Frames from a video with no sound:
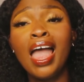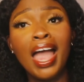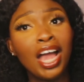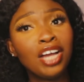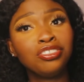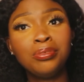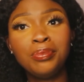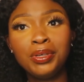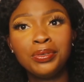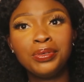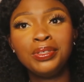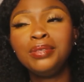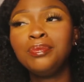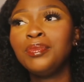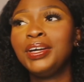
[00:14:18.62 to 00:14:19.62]
extremely
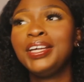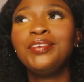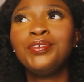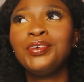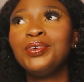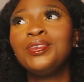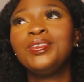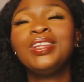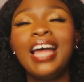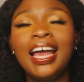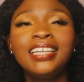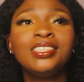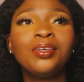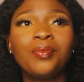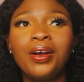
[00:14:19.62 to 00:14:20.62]
good. But if you
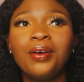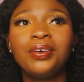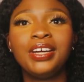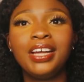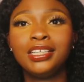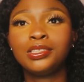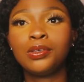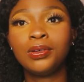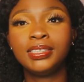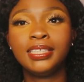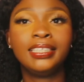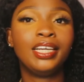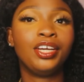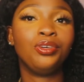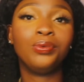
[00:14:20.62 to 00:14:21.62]
like Tomorrow Rodia's
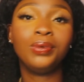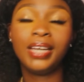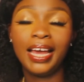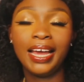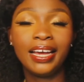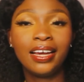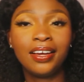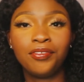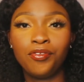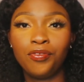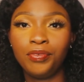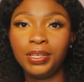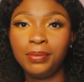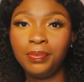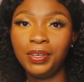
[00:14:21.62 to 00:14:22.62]
content and you like
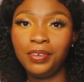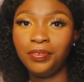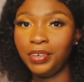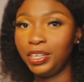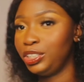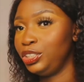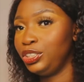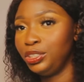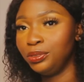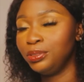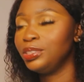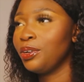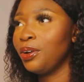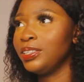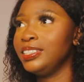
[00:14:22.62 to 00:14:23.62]
Simply Fresh
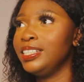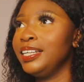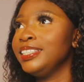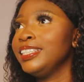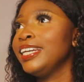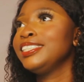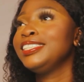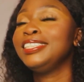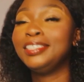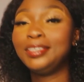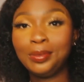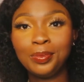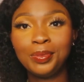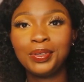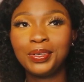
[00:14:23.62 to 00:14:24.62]
Juice content, like,
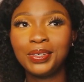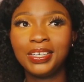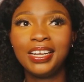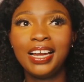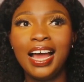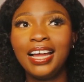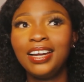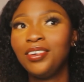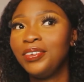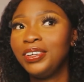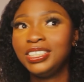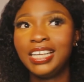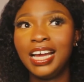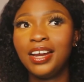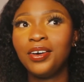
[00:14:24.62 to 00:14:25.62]
she's super good. I love
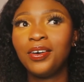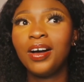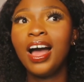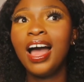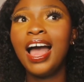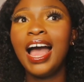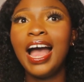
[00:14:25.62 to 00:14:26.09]
her channel.